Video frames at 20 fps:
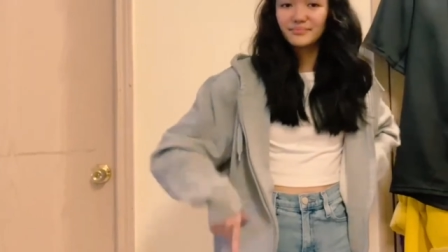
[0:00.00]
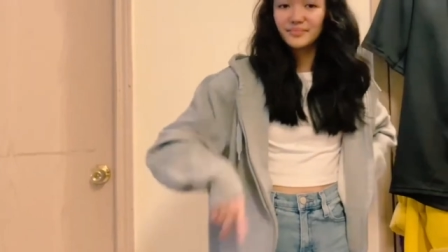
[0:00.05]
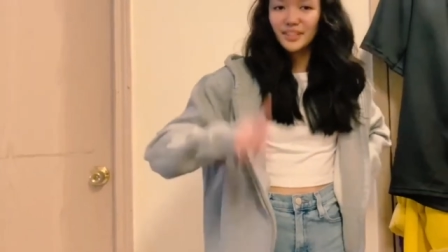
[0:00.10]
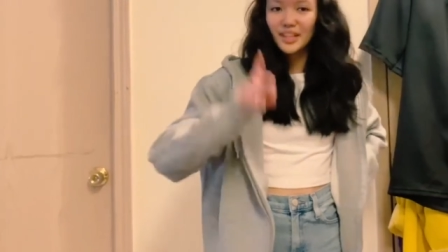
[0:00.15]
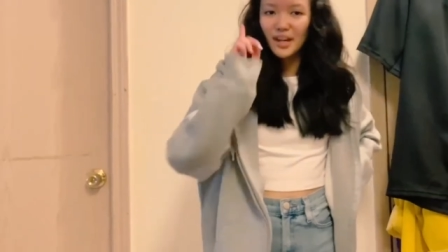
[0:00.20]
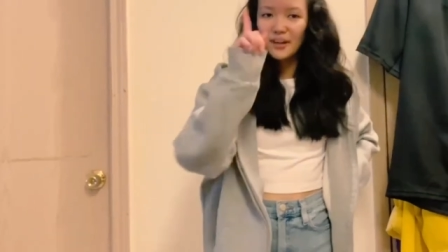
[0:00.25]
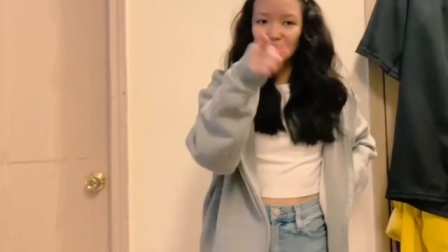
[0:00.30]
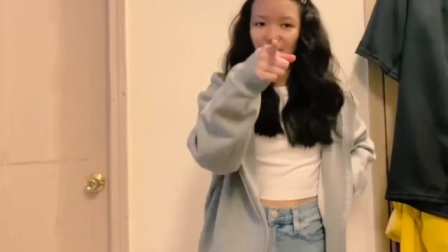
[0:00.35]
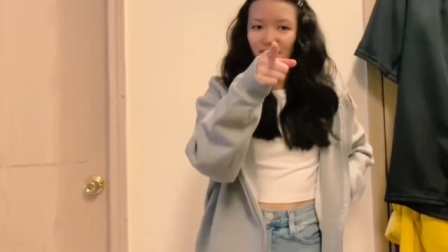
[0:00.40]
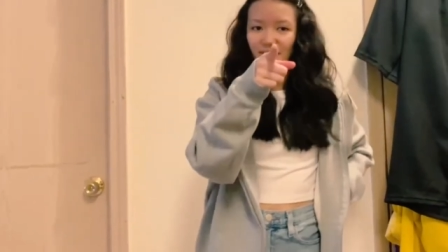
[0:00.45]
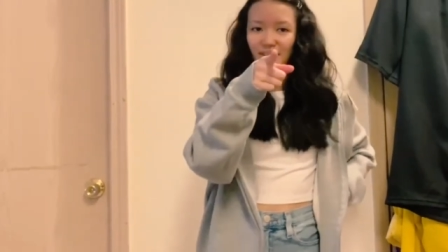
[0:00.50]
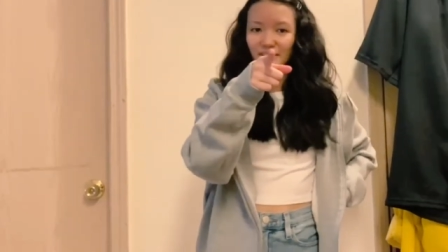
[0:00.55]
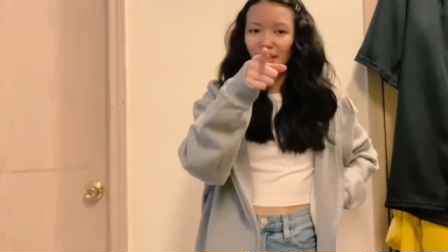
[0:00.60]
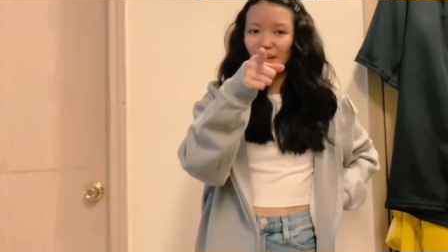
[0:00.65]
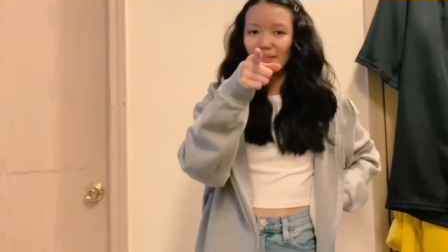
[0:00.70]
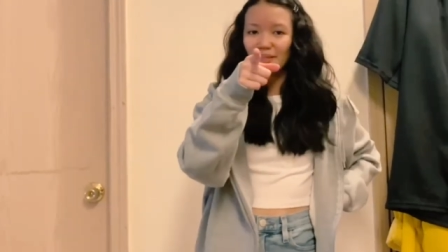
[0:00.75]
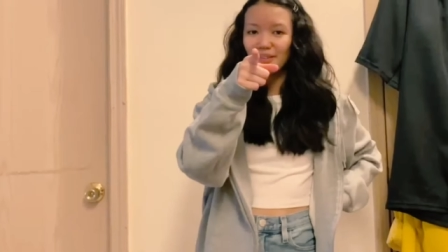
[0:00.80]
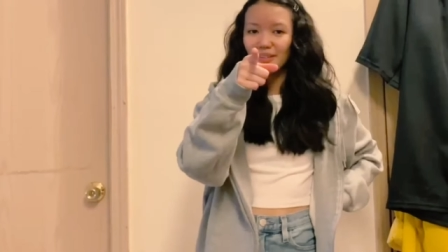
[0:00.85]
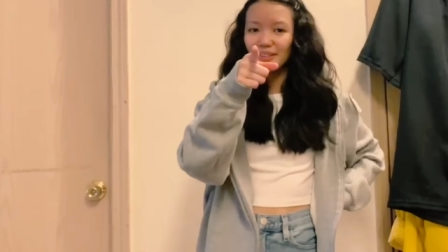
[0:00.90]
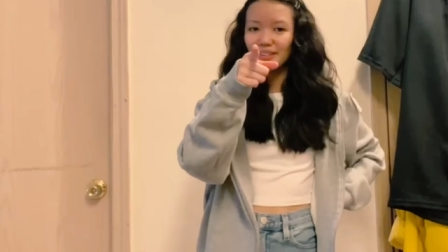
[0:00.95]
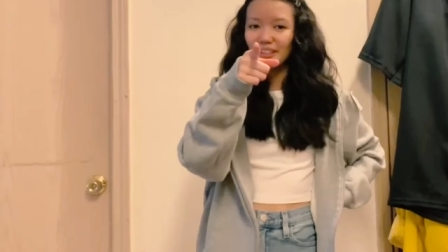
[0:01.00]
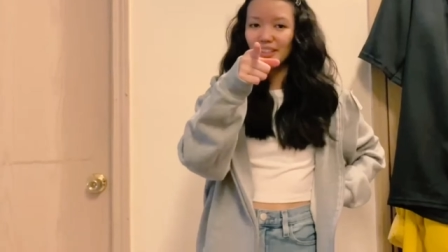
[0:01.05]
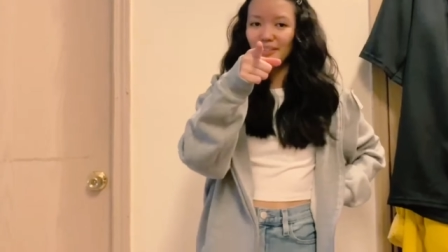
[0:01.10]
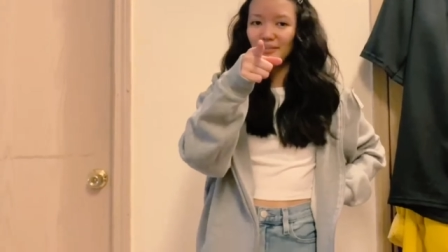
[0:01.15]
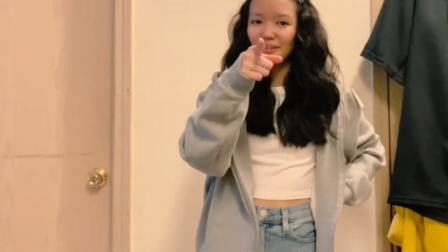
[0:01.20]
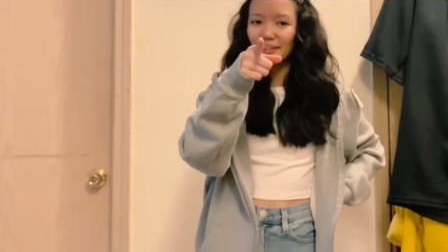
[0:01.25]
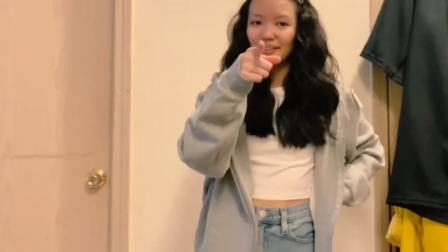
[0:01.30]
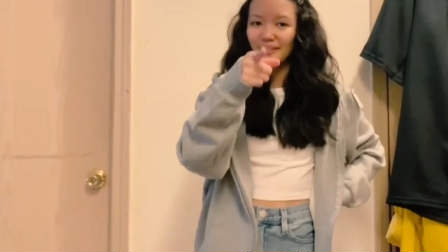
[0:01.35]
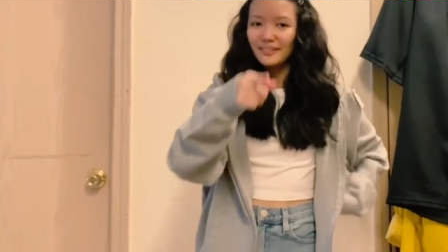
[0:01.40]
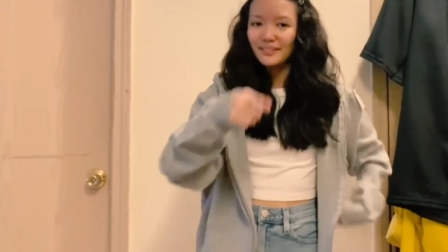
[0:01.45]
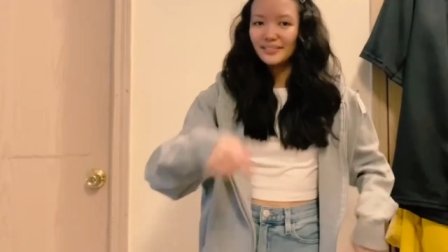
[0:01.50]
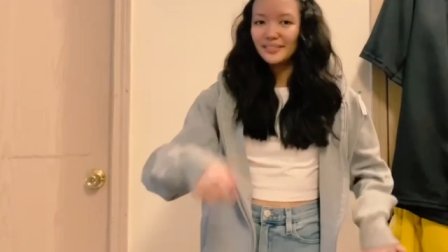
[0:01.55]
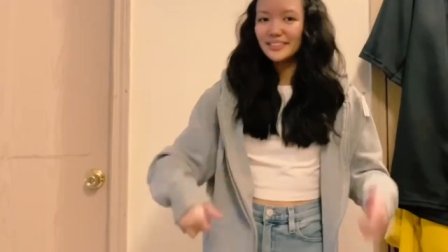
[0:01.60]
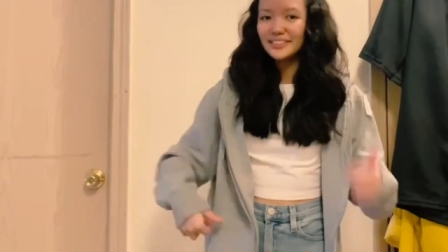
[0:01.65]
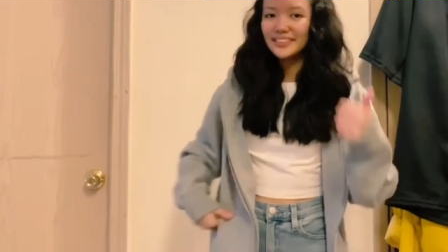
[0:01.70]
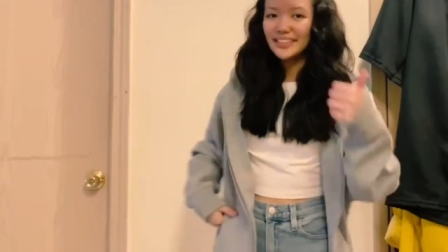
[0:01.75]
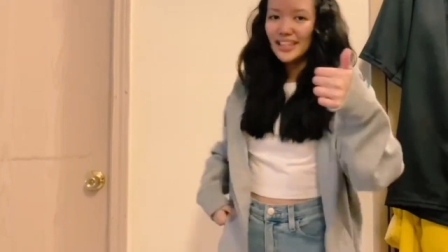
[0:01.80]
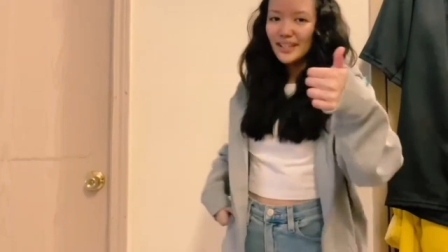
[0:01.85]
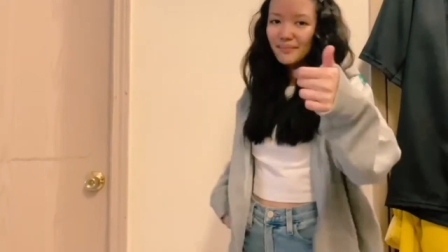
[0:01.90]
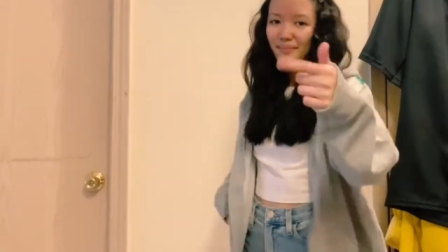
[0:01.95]
Go to your local Goodwill.
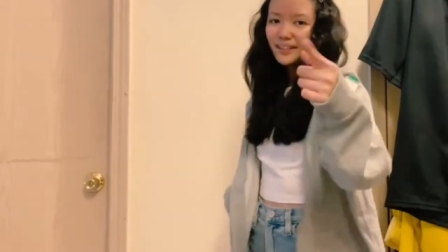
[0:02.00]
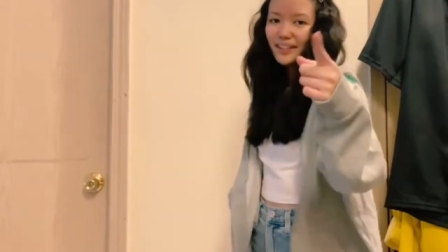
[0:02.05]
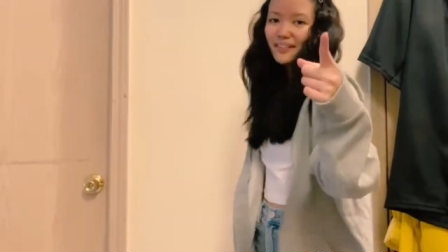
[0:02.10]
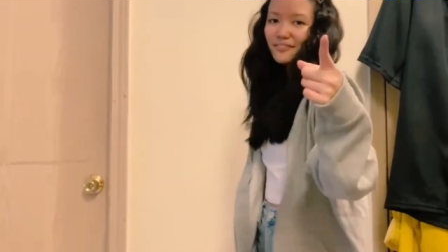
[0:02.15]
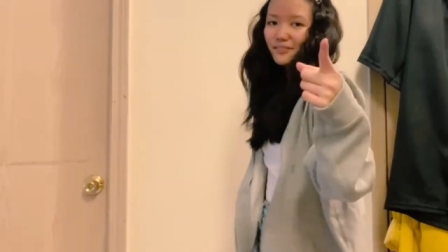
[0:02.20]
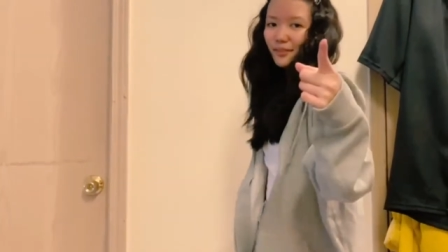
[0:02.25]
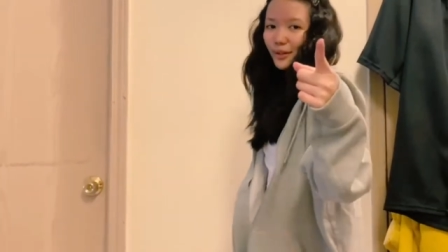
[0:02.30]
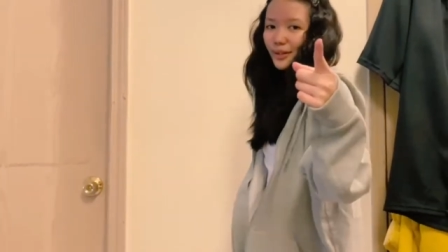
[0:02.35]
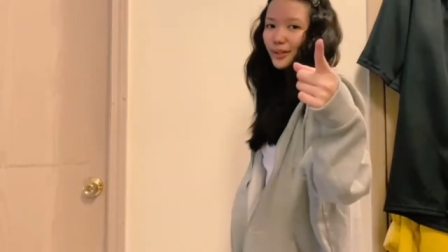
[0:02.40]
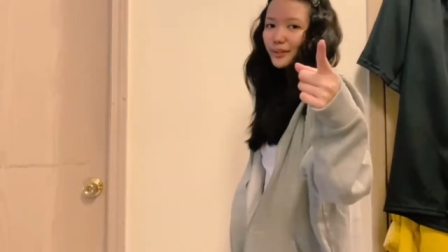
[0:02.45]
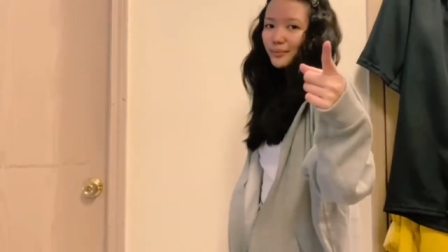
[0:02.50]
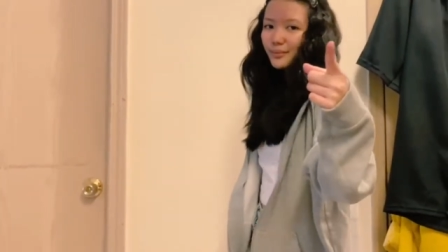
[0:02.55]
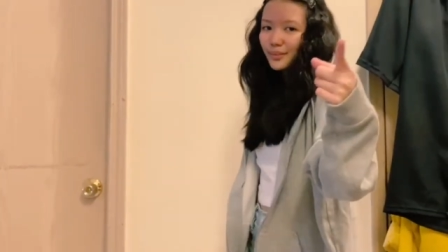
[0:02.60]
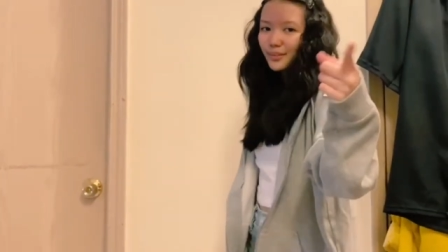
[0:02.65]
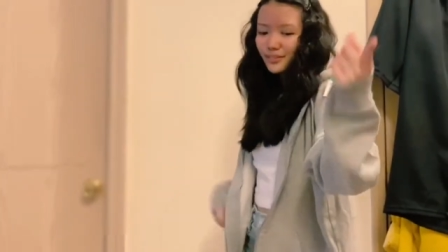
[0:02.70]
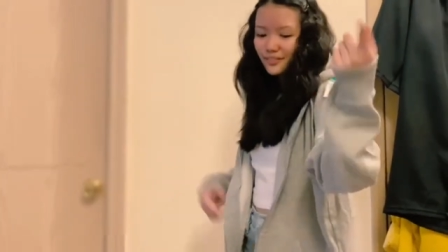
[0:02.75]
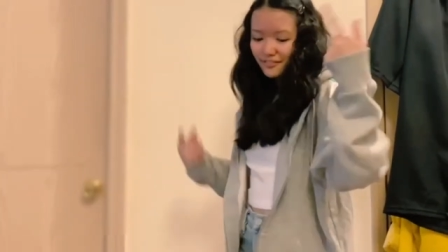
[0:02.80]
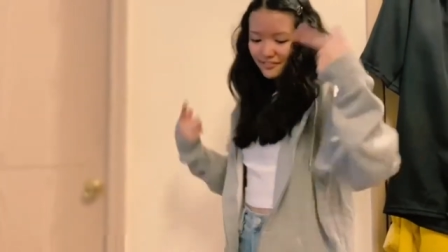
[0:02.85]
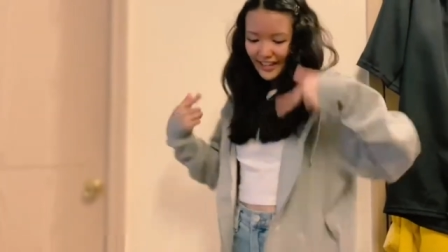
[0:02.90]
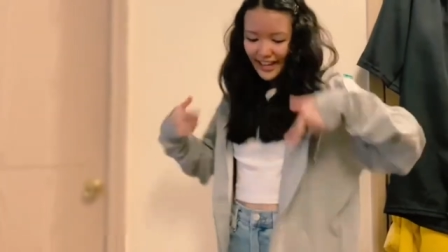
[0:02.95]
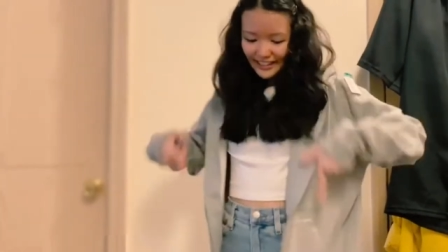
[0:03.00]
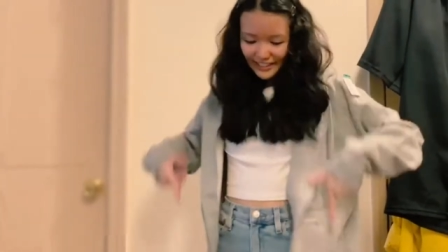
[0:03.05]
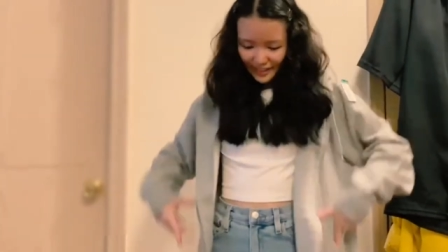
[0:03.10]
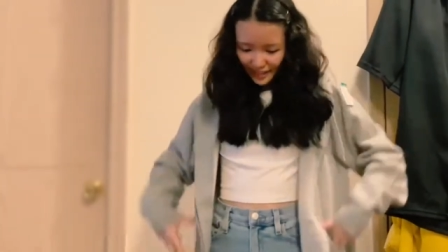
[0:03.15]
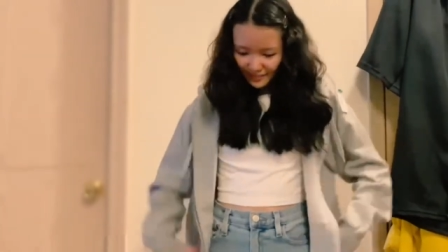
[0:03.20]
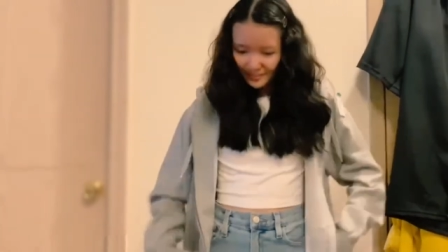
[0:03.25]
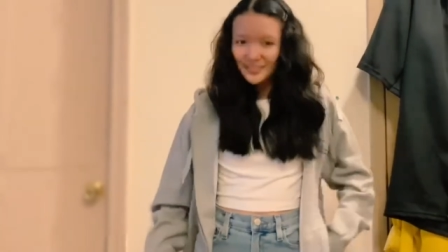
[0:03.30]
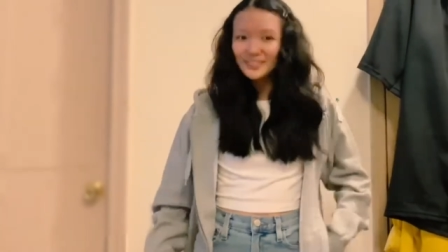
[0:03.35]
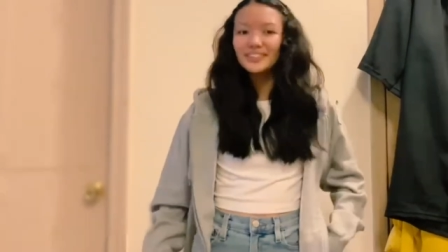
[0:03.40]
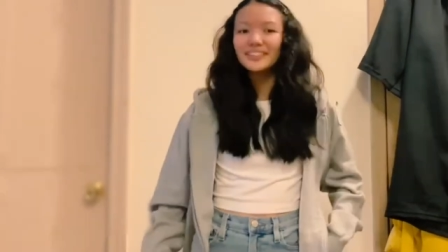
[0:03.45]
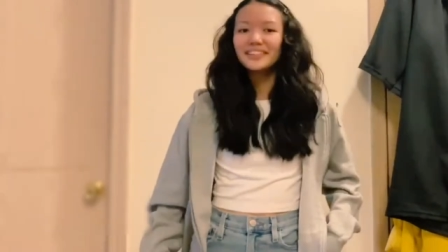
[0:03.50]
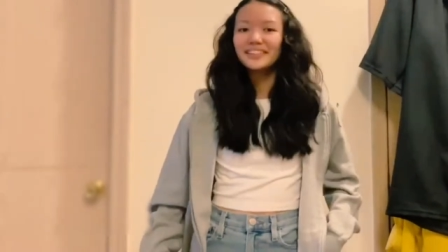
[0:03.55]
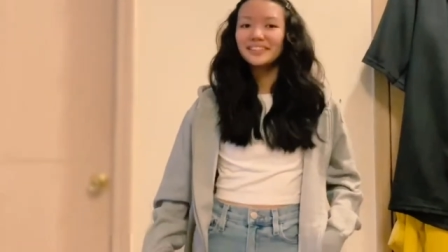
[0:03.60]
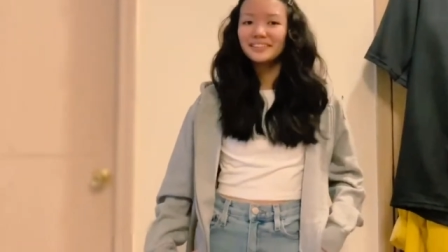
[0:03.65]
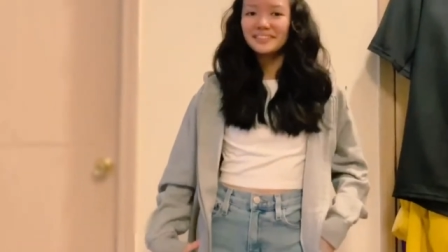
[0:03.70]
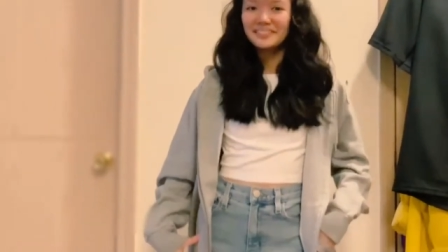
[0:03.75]
Cheap and affordable. Fashionable too.